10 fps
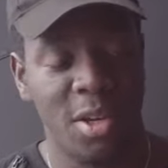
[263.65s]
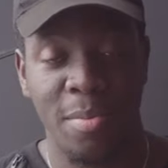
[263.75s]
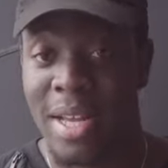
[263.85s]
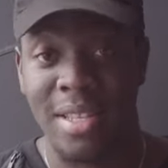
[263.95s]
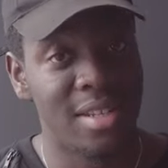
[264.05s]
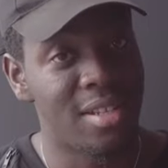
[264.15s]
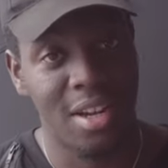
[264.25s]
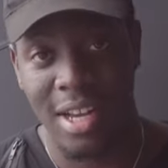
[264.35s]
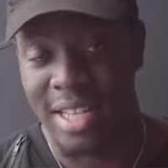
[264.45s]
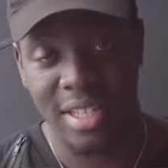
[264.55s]
you better
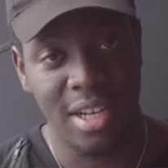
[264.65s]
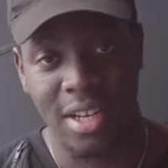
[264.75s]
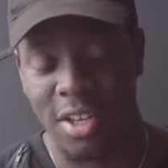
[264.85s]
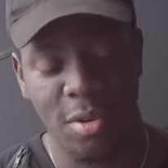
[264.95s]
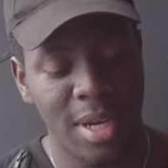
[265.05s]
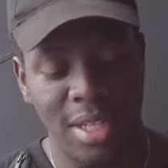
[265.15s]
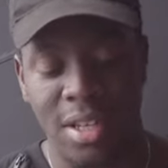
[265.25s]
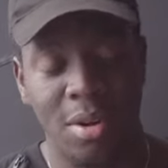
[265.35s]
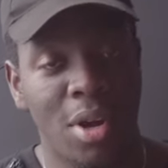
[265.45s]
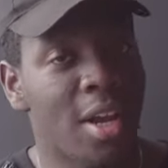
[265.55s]
start interning, you better
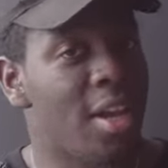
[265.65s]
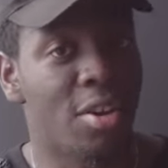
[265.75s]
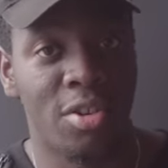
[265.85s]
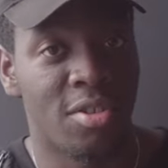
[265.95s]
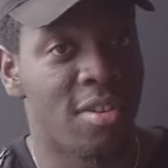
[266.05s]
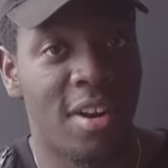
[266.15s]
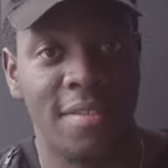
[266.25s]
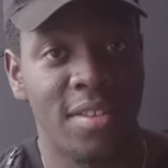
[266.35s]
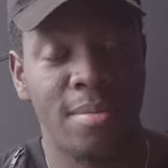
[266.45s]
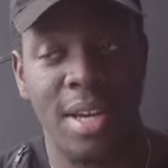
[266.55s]
start working on your
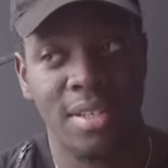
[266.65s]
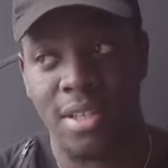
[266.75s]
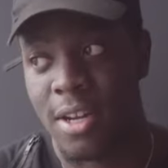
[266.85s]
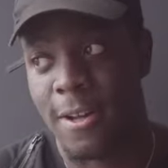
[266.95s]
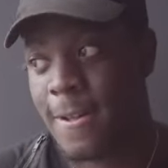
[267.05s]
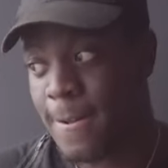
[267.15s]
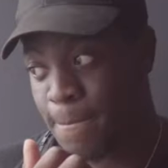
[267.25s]
craft, you better start,